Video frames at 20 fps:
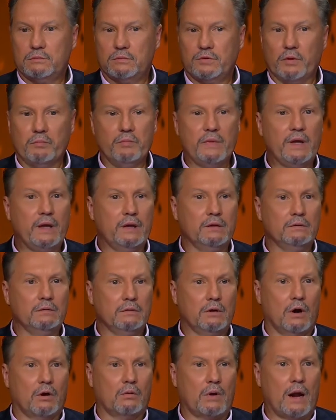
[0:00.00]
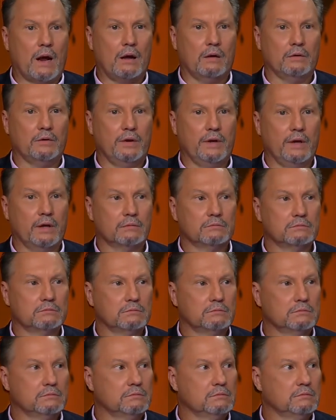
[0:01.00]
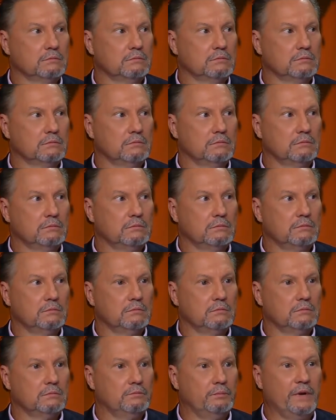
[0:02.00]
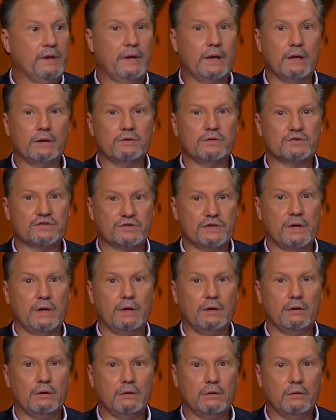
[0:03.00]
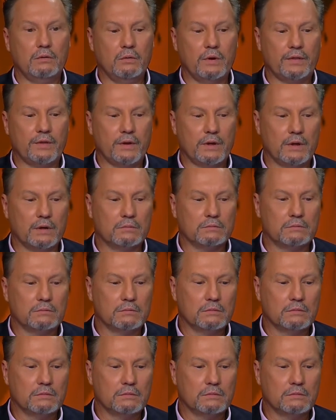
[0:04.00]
the men around him begin to sing with him.